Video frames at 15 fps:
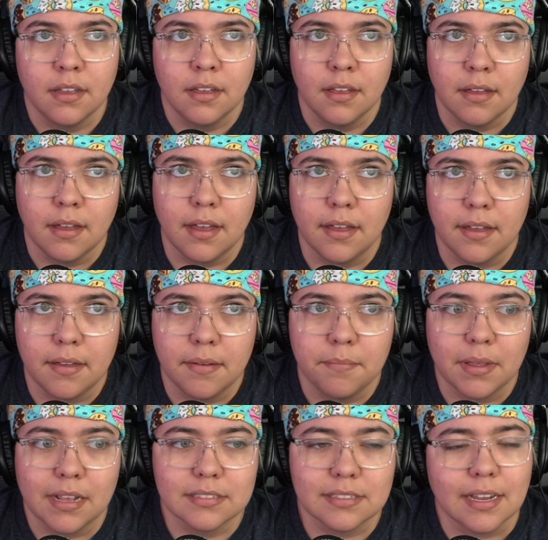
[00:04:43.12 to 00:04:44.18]

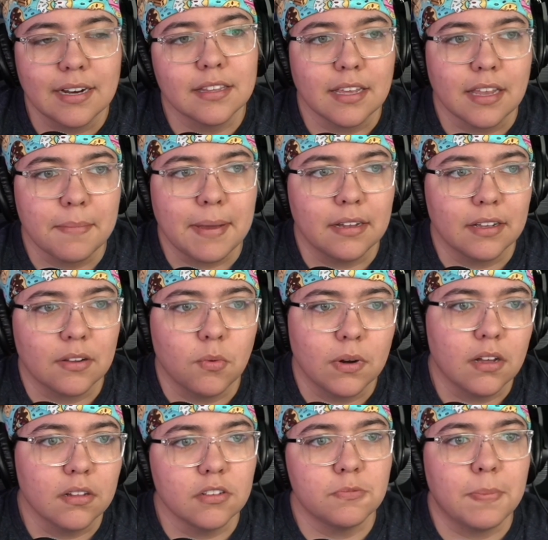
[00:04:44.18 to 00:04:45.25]
Because I got to think about like what
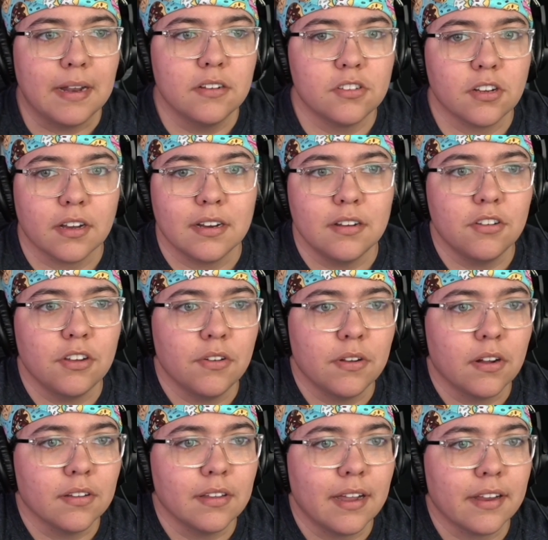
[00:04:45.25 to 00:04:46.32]
all those buttons are going to do and
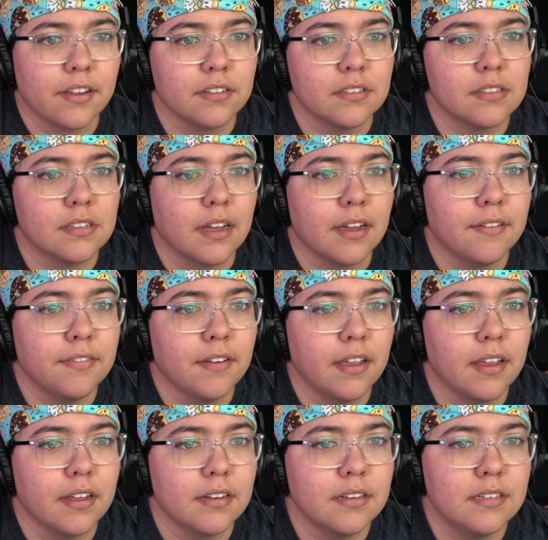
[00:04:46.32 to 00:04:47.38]
all that good stuff.
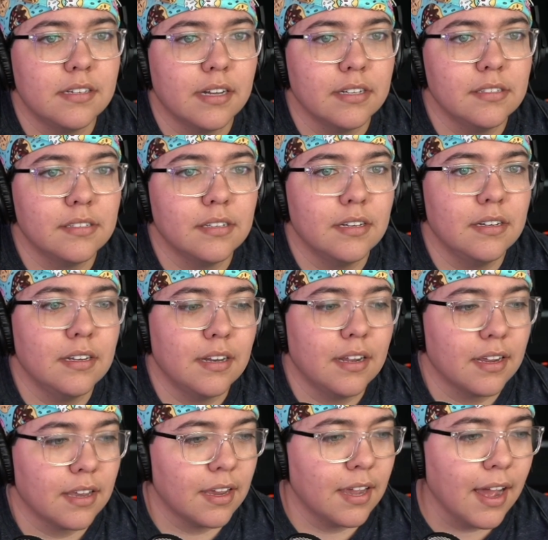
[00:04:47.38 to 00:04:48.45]
And Dustin did a
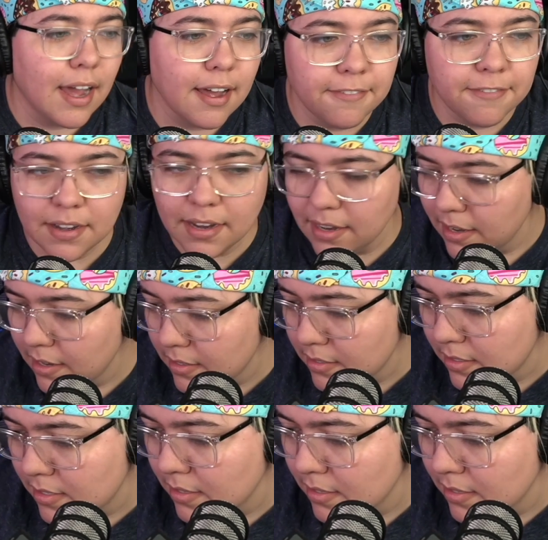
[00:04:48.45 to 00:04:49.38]
caffeinate.